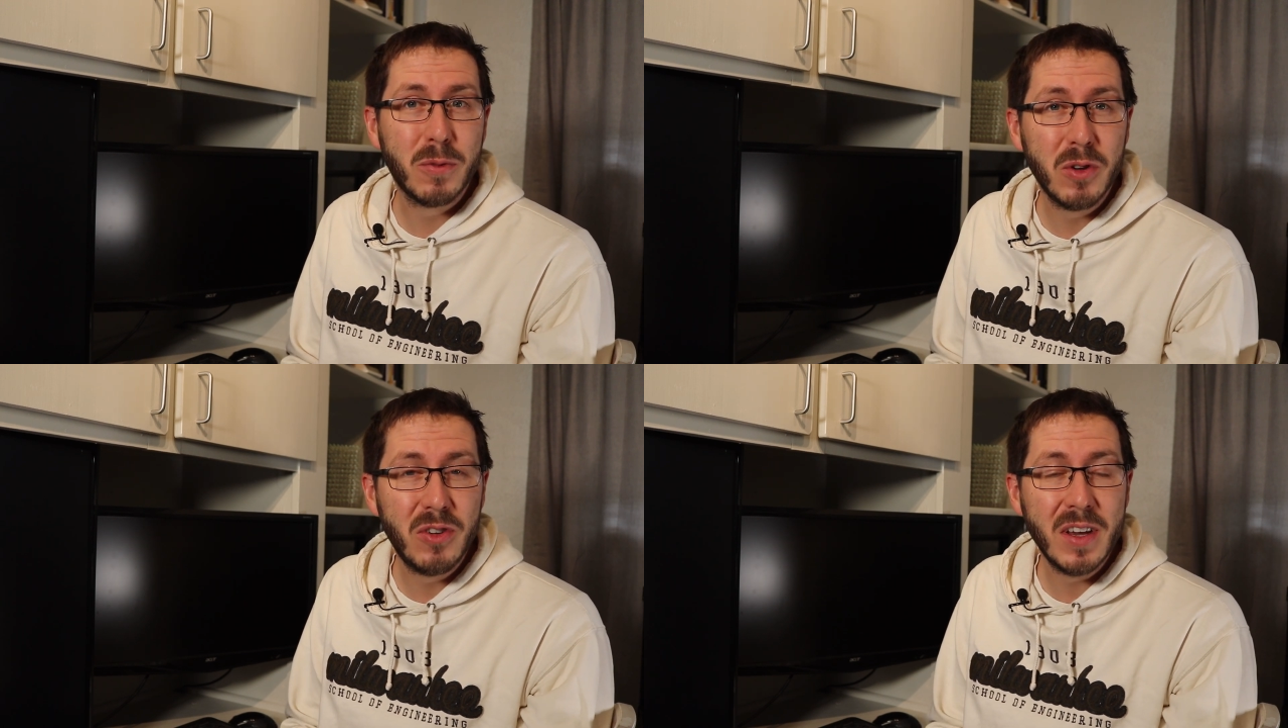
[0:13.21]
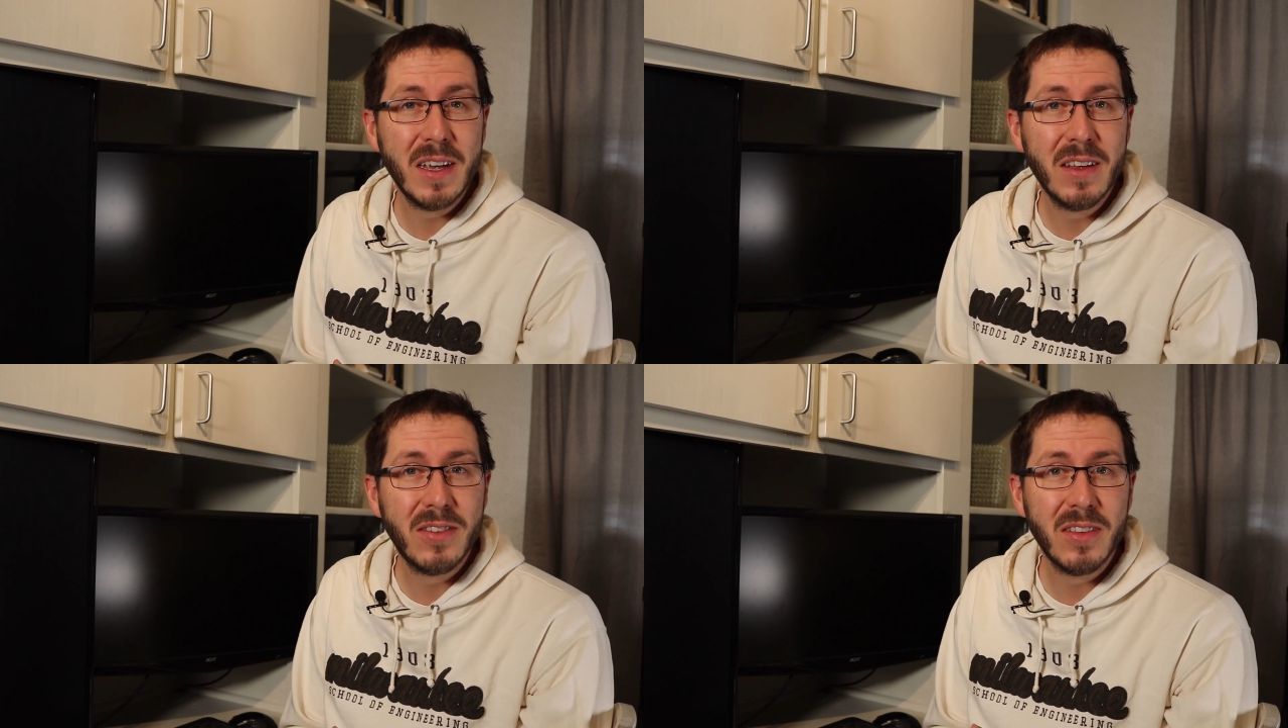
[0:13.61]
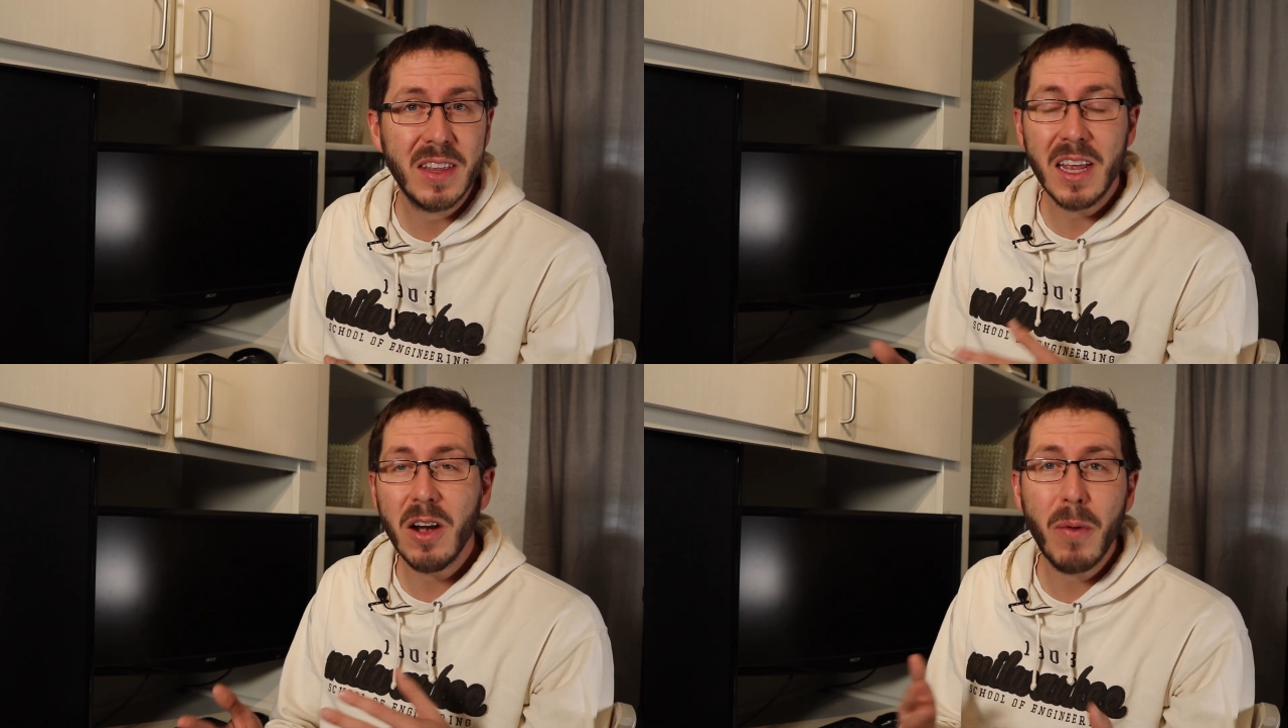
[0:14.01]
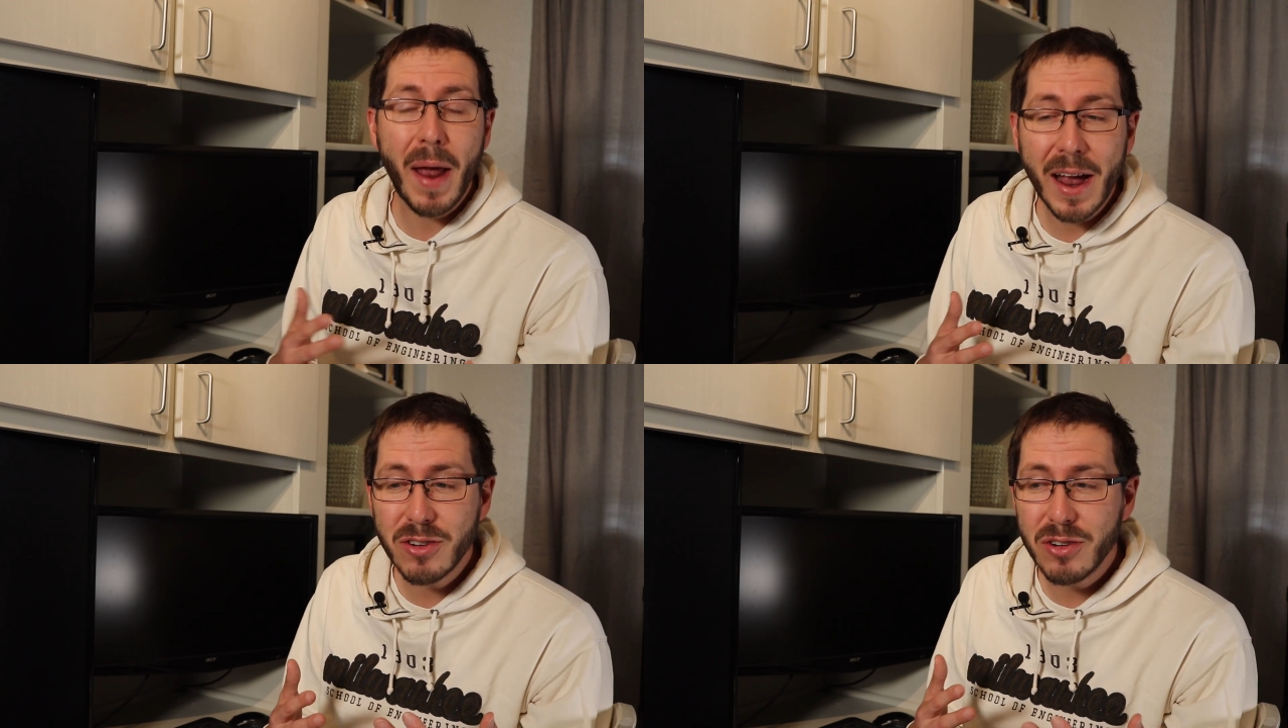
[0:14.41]
which is the
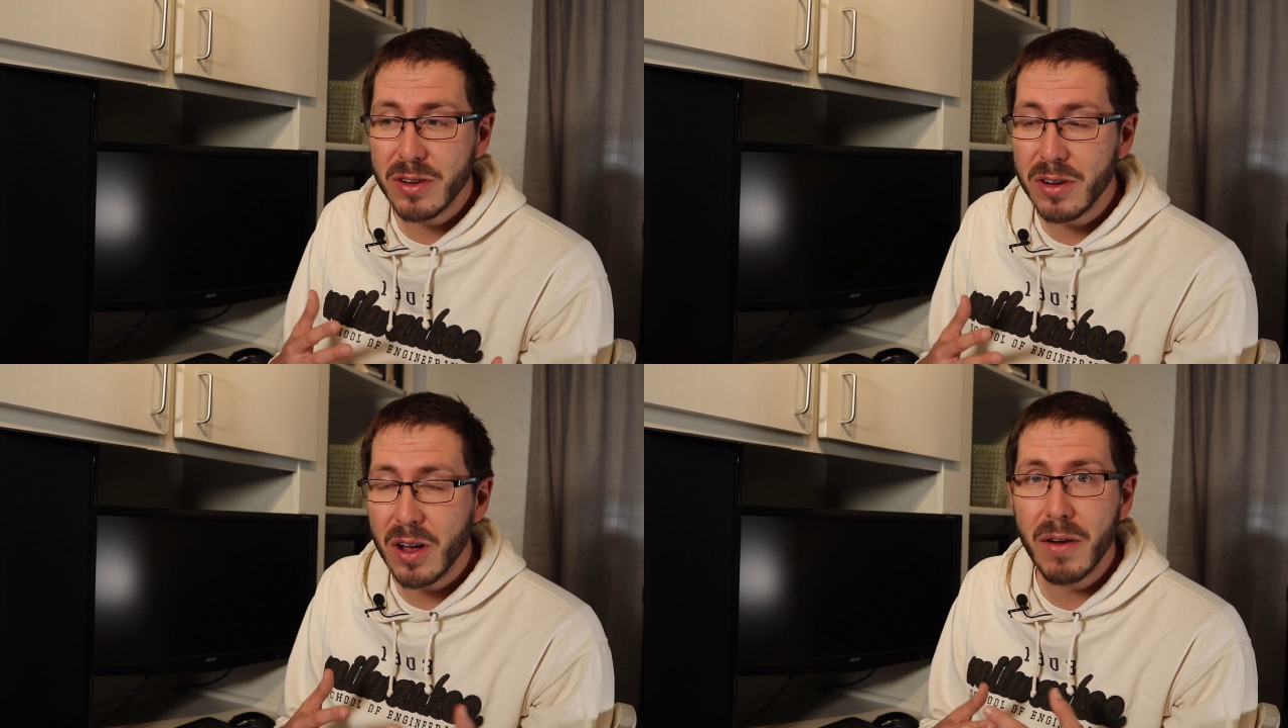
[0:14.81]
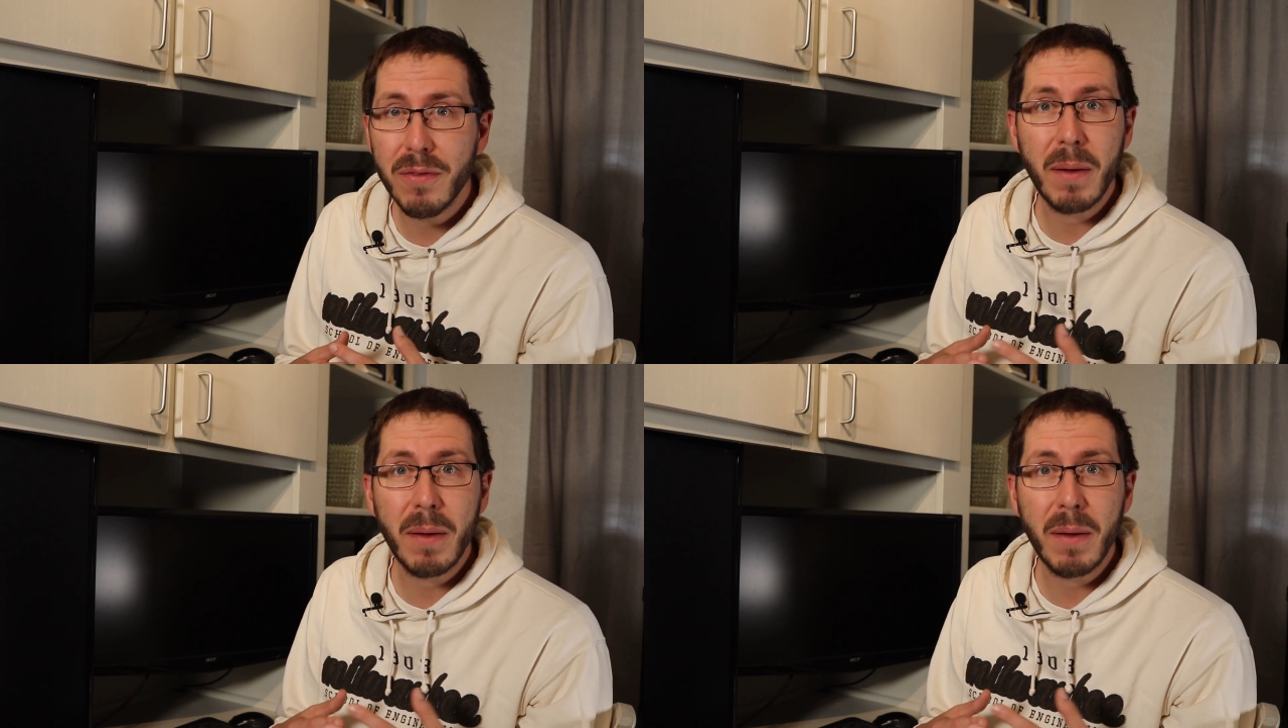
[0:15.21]
interaction of